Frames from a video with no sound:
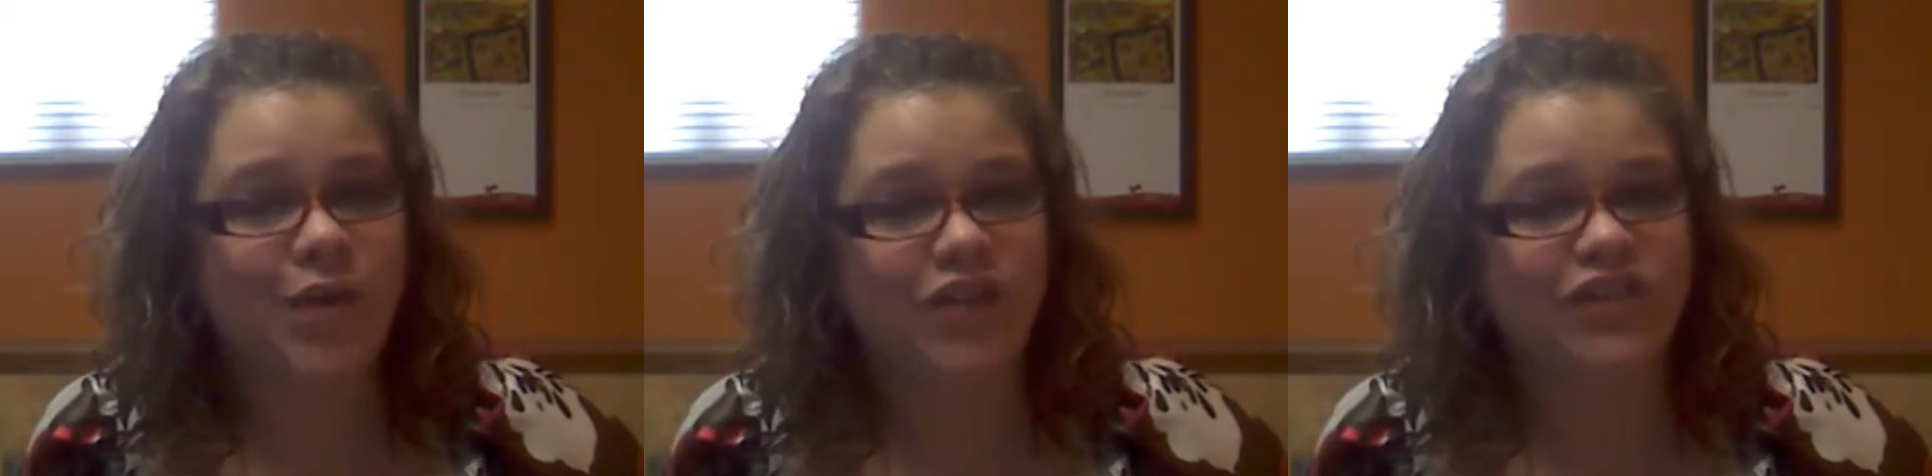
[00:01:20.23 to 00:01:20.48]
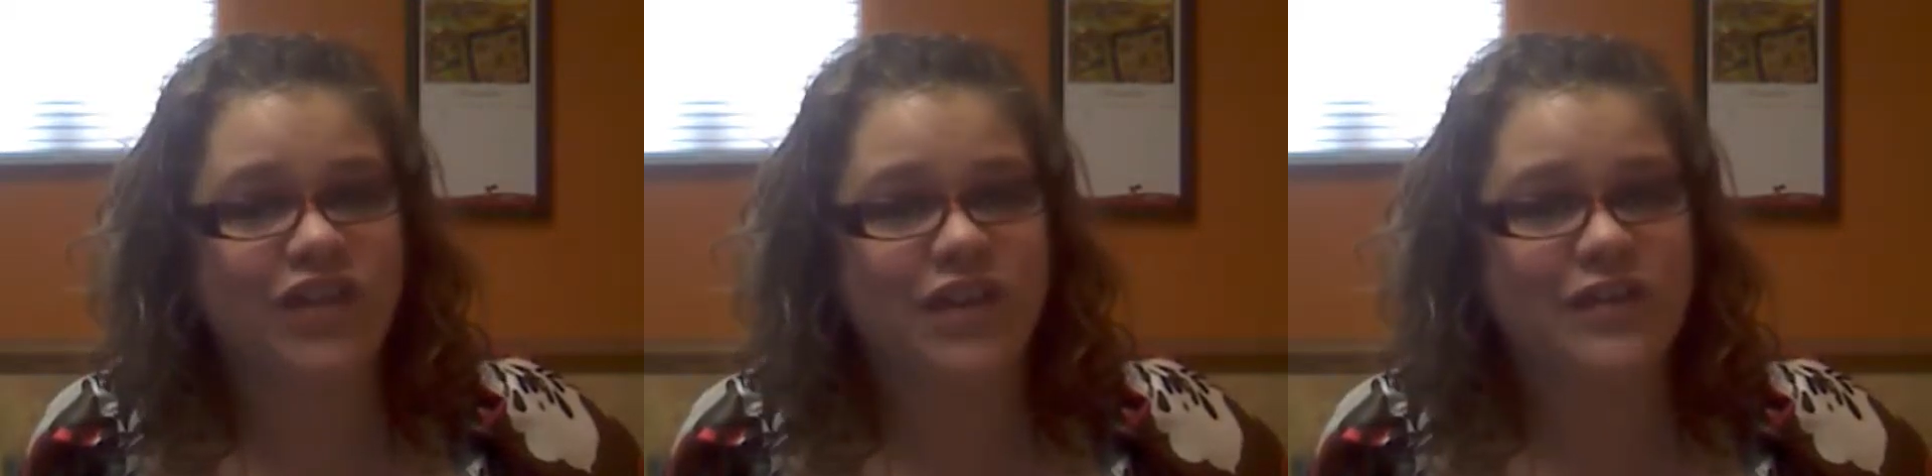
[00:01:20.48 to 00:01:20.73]

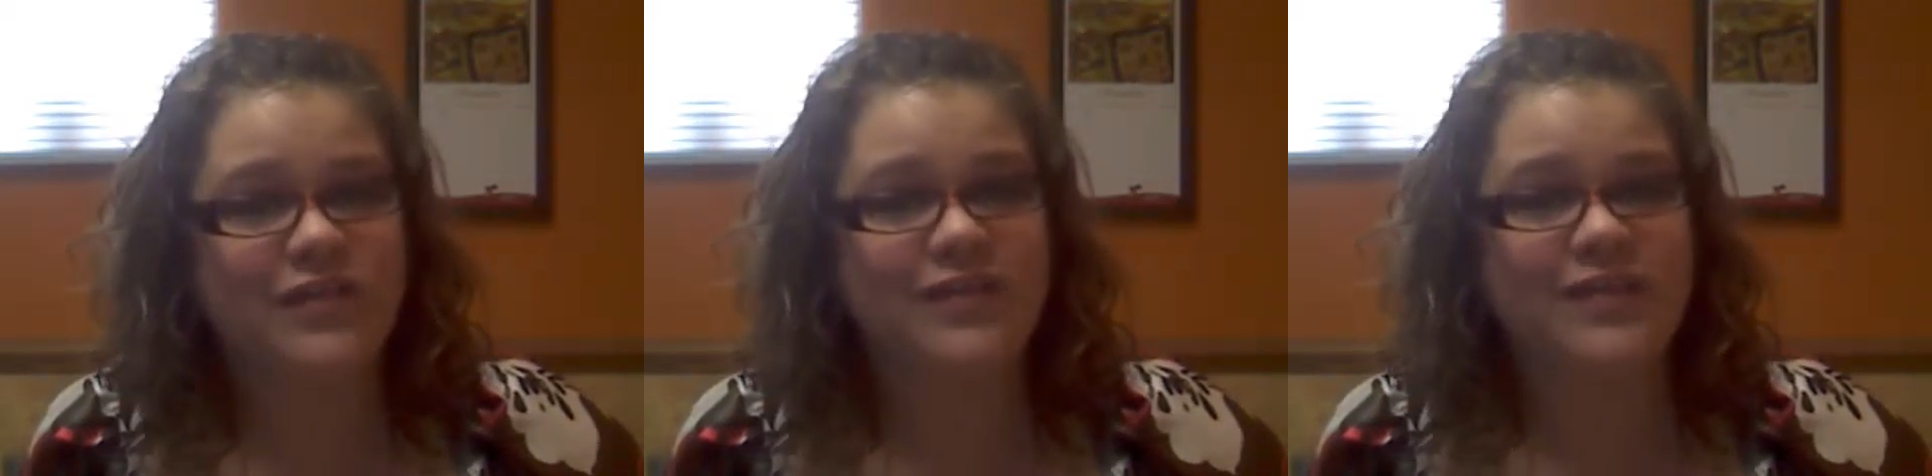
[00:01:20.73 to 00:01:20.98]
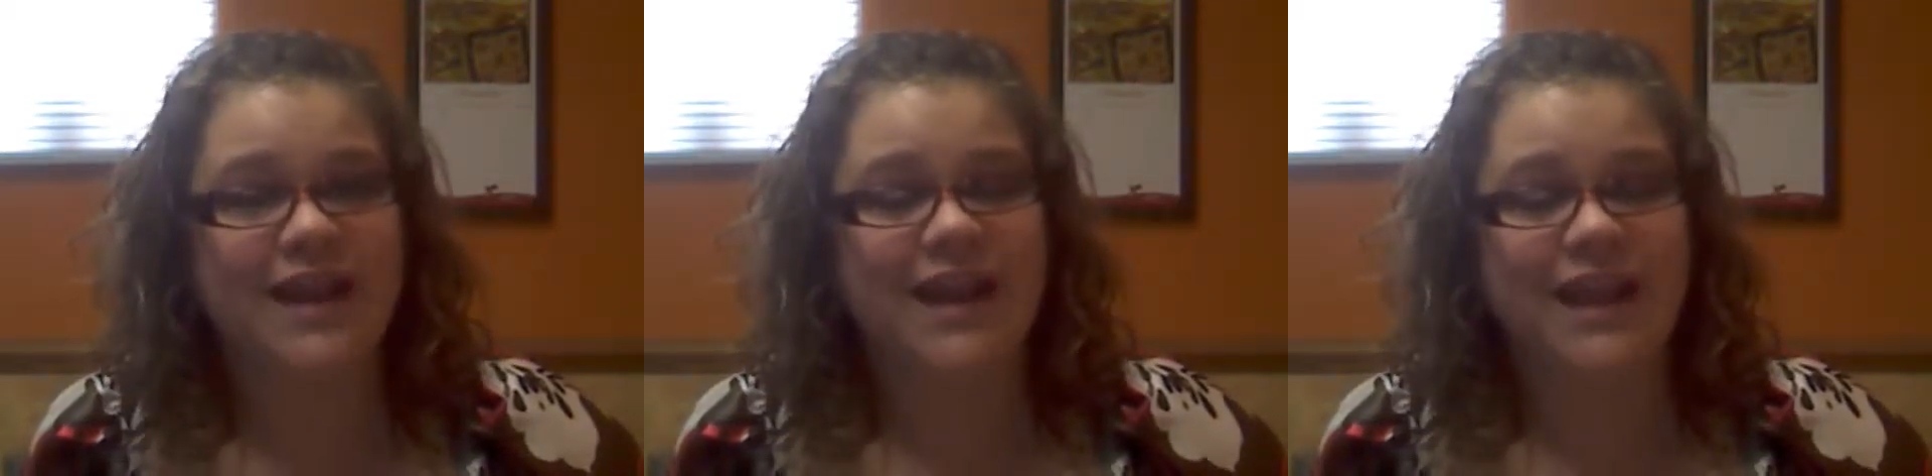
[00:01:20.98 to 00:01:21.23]

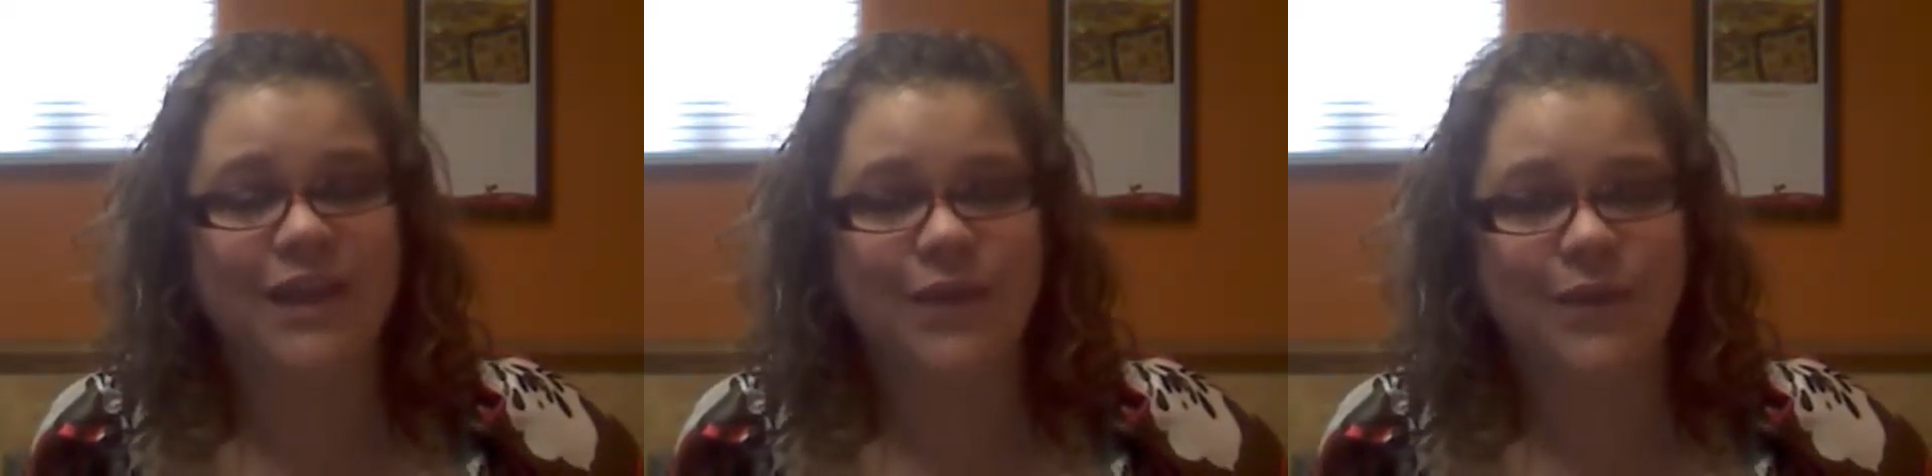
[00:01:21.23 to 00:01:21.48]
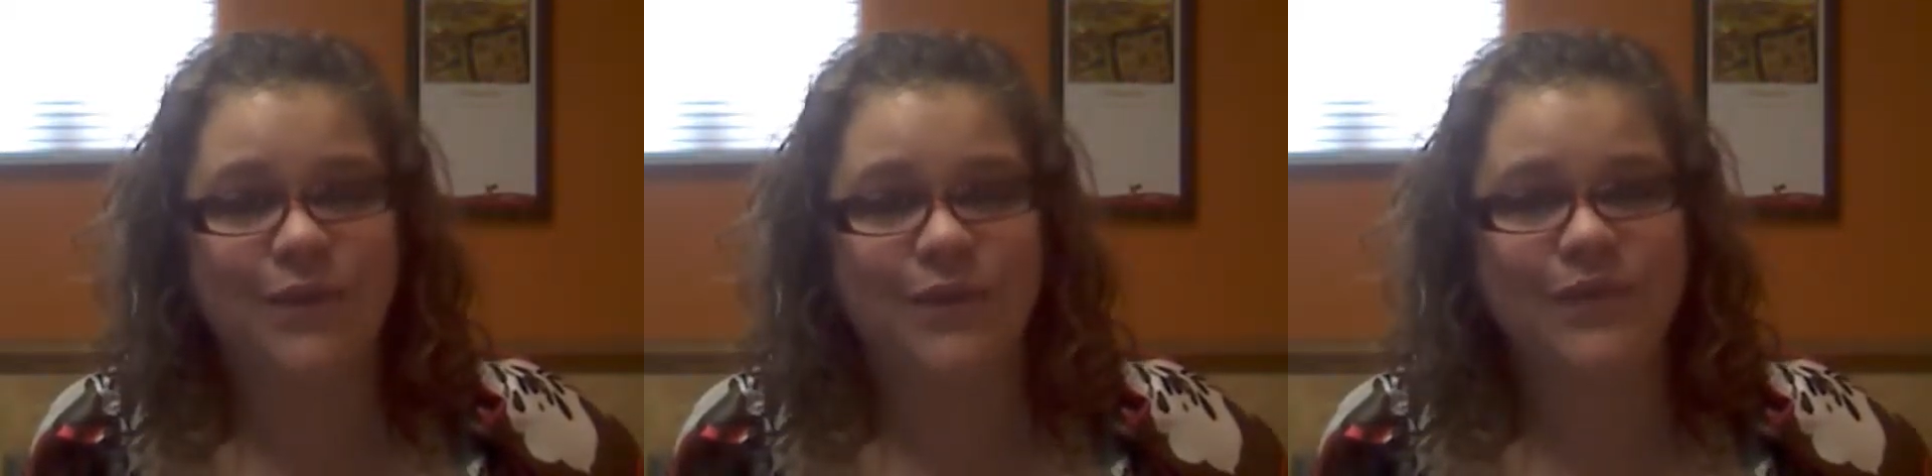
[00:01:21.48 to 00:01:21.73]
brushes that I
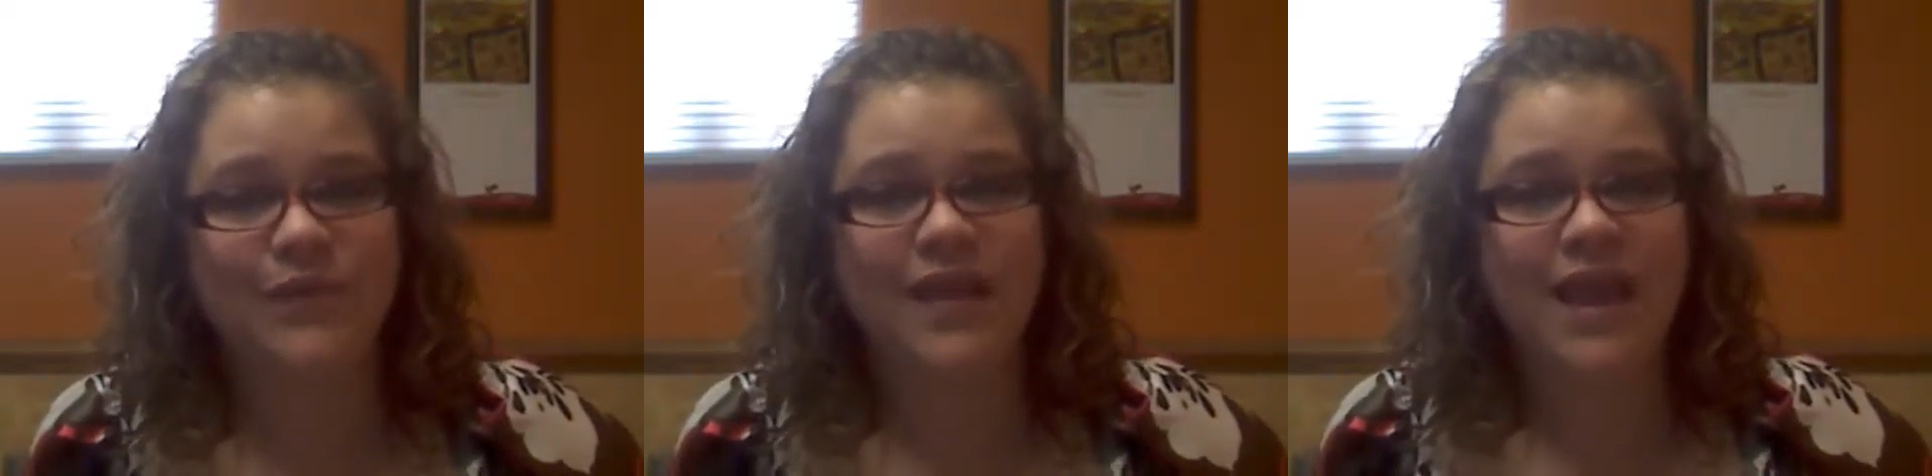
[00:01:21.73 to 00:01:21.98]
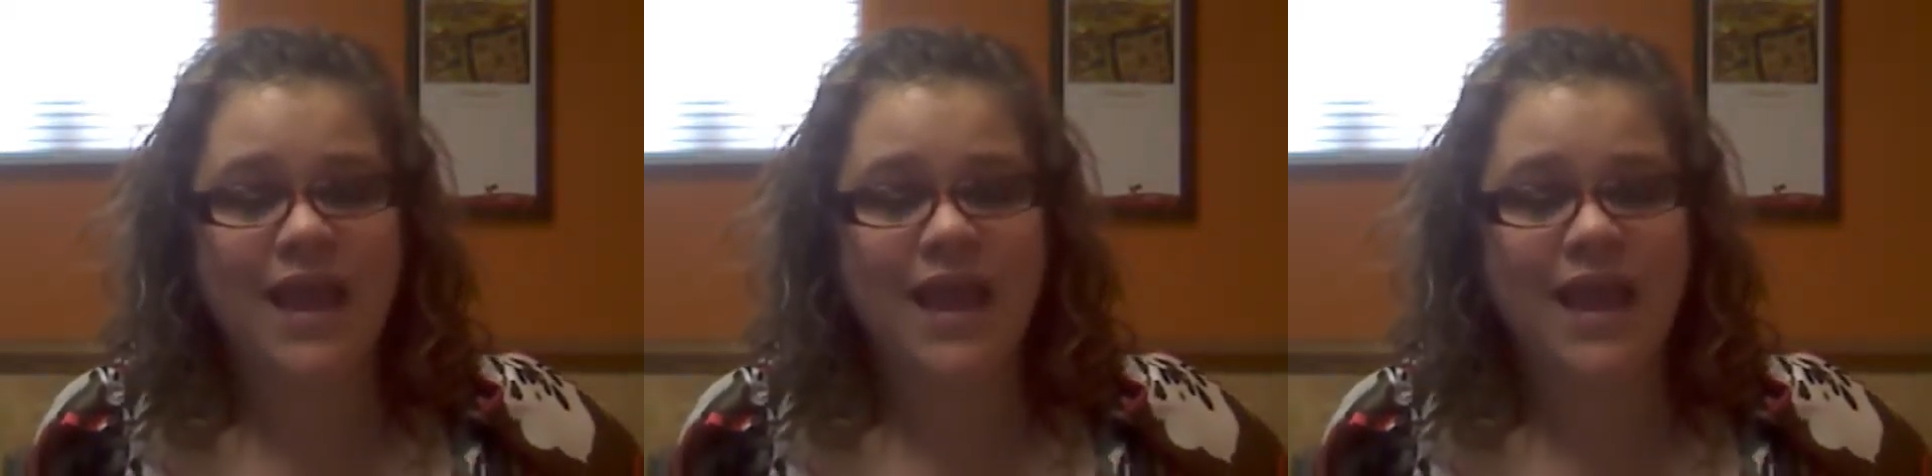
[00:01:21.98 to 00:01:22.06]
use,